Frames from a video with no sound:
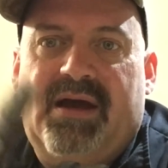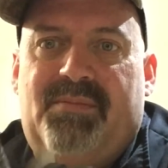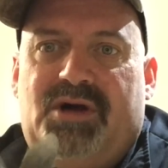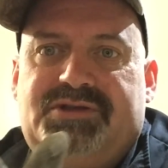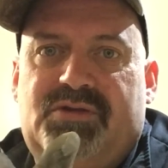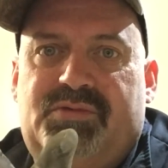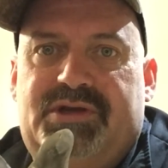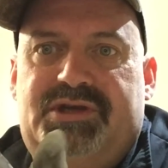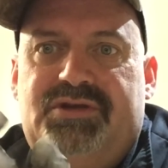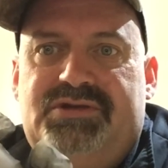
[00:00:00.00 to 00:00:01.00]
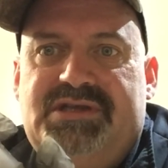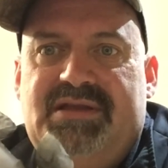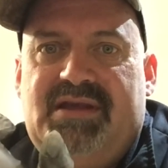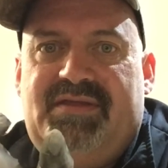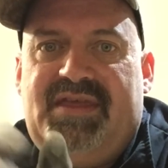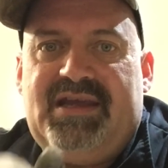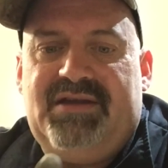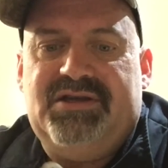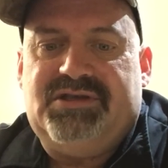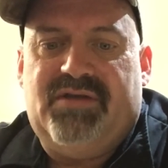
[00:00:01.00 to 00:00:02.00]
I'm also reducing the
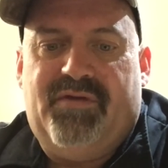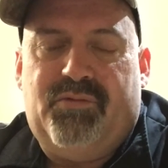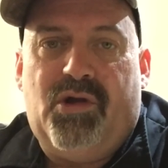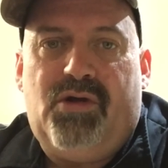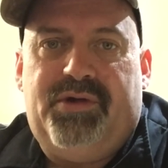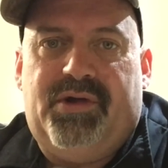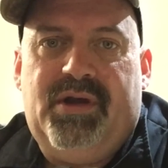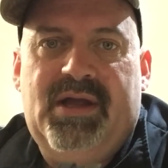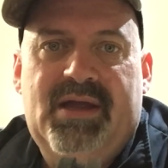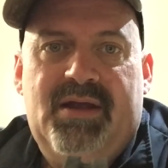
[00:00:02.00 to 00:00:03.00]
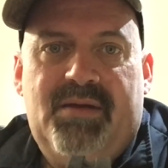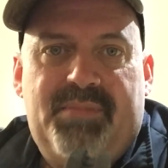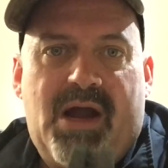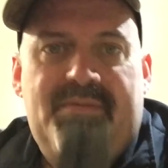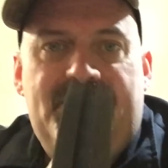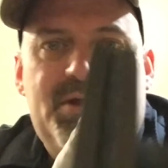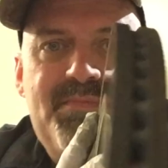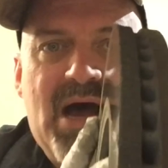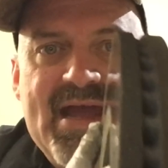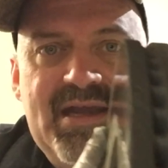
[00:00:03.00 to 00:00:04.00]
thickness of the rotor probably
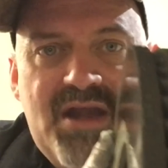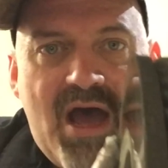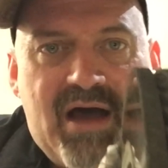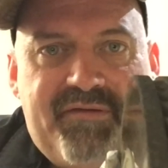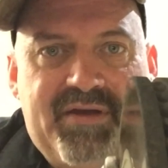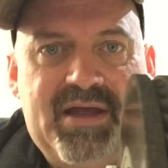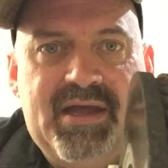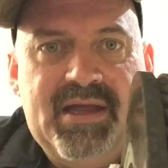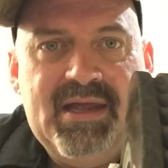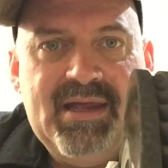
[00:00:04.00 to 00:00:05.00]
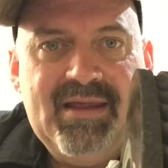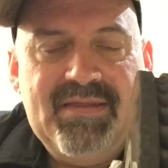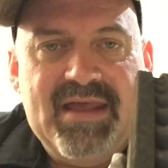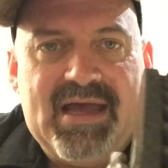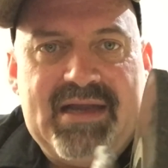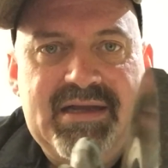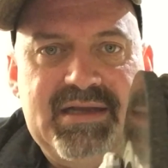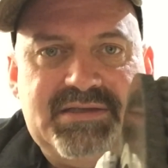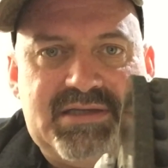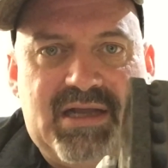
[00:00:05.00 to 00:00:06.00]
by enough that
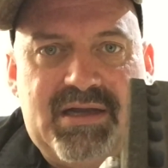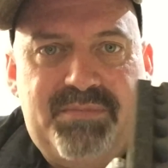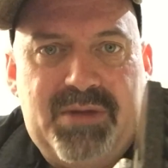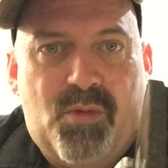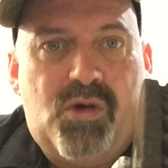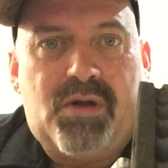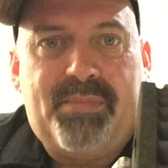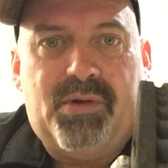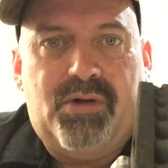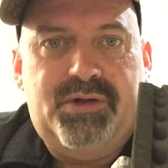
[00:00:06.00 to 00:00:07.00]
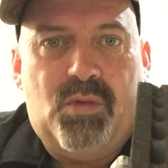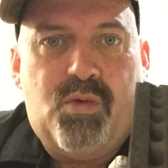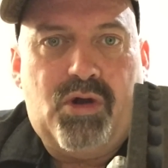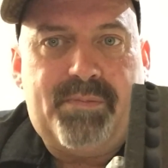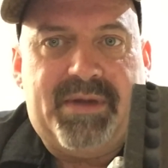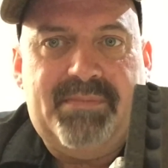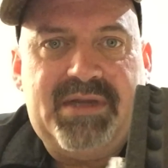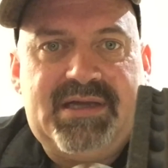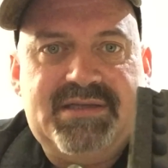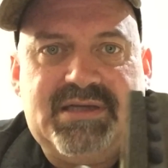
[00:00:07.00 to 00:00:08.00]
it's going to be more prone to warping
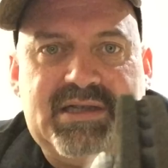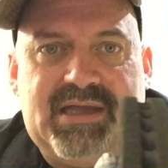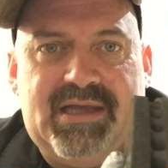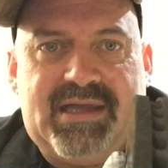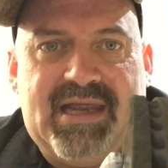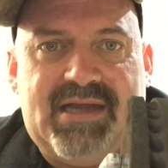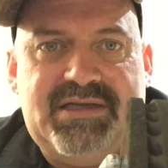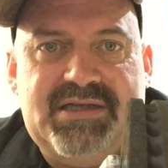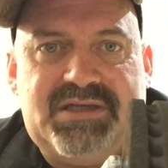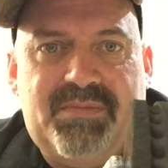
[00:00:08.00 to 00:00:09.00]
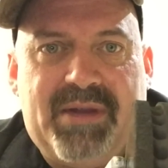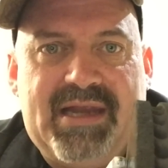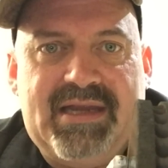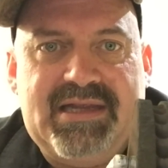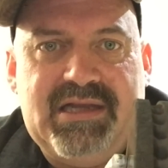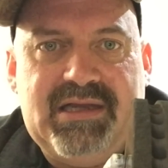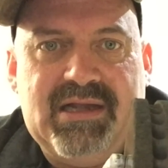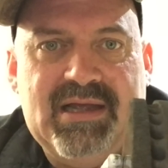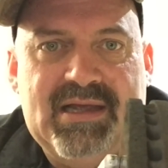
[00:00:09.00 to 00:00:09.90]
because it, it can't dissipate heat